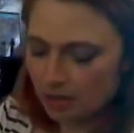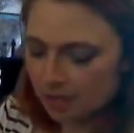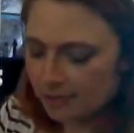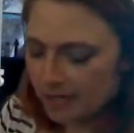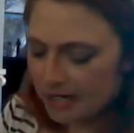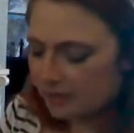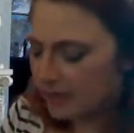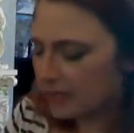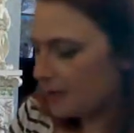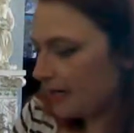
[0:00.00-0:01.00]
Spirit,
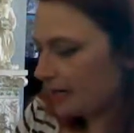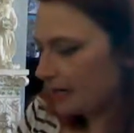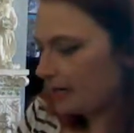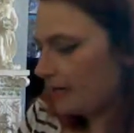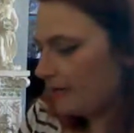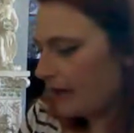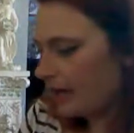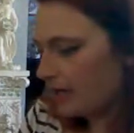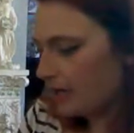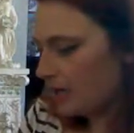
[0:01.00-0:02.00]
Spirit, Spirit, clarify
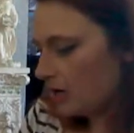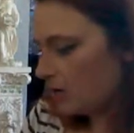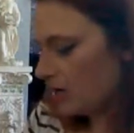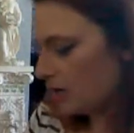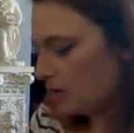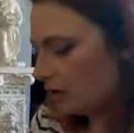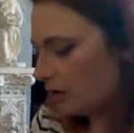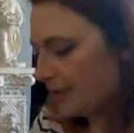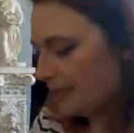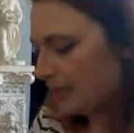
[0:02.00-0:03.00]
unknown and
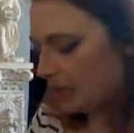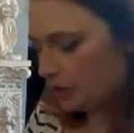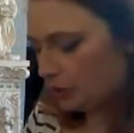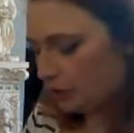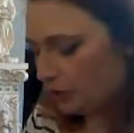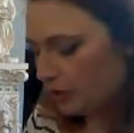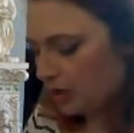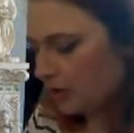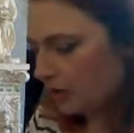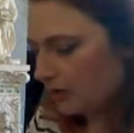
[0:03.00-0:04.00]
ultimate potential. 3
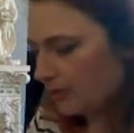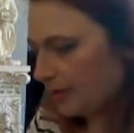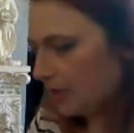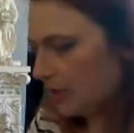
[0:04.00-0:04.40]
cards, please.